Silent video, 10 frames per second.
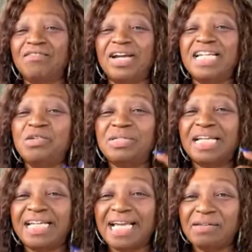when you
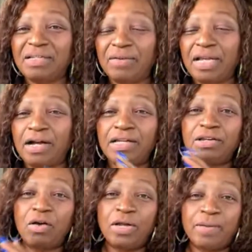get,
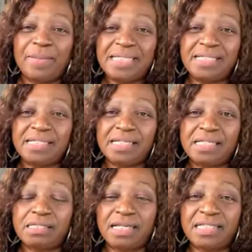your business is
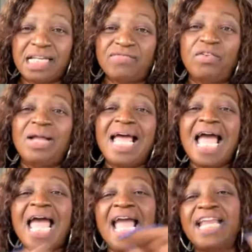successful
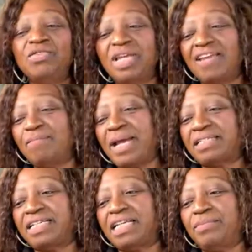and you give back to
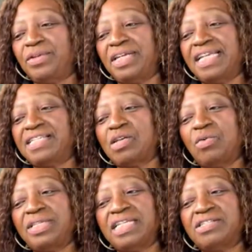the community. So
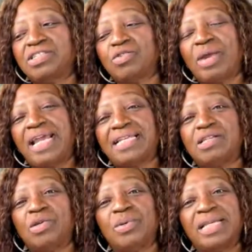this is great. So
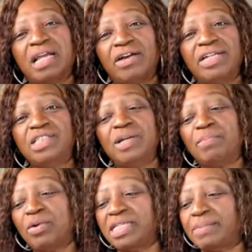you encourage your
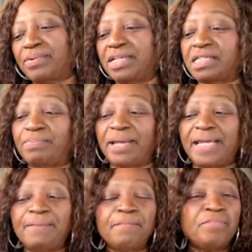employees to participate,